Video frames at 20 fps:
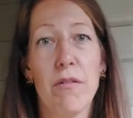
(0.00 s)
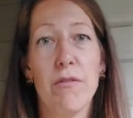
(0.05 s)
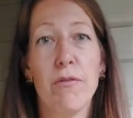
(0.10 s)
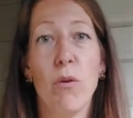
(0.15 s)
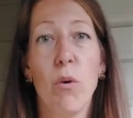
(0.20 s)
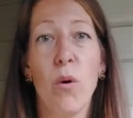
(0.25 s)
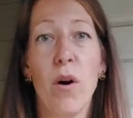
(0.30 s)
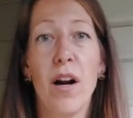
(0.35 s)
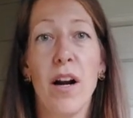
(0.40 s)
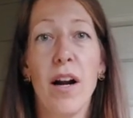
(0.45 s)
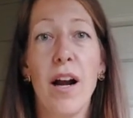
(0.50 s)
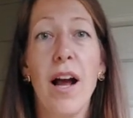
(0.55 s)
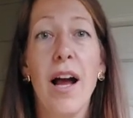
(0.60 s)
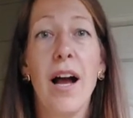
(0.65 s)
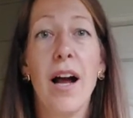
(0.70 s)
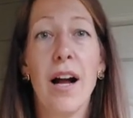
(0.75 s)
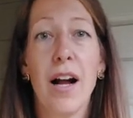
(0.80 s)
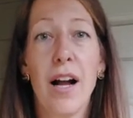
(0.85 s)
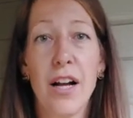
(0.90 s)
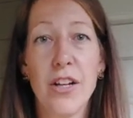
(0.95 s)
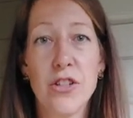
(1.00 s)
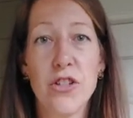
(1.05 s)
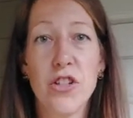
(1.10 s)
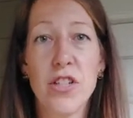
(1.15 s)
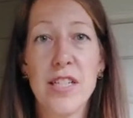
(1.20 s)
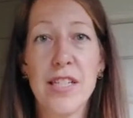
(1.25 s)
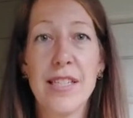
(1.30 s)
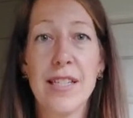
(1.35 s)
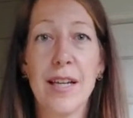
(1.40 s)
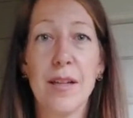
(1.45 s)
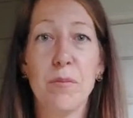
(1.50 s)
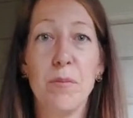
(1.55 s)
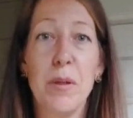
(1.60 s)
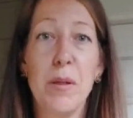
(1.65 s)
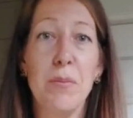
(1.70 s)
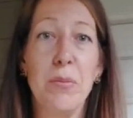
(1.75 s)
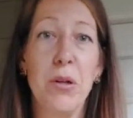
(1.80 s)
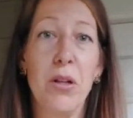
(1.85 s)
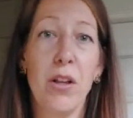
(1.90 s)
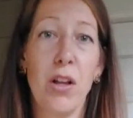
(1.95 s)
for countries and
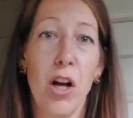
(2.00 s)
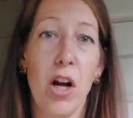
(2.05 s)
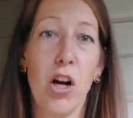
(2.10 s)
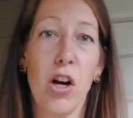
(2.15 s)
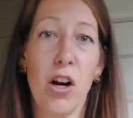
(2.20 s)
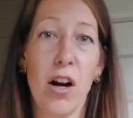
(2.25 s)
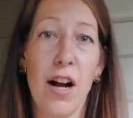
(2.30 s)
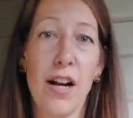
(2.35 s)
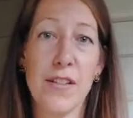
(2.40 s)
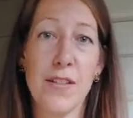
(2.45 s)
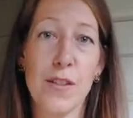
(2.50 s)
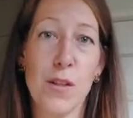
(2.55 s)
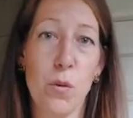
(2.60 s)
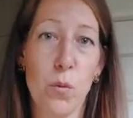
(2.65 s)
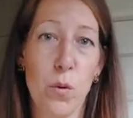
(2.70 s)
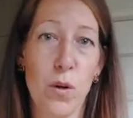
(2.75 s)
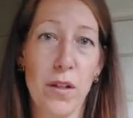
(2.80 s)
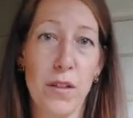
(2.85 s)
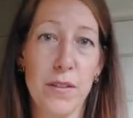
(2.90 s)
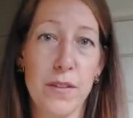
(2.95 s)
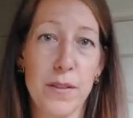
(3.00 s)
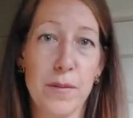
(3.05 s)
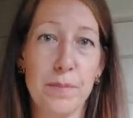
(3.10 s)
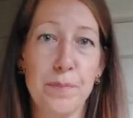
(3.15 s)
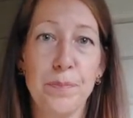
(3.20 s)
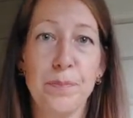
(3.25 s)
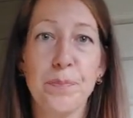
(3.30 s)
people across the world.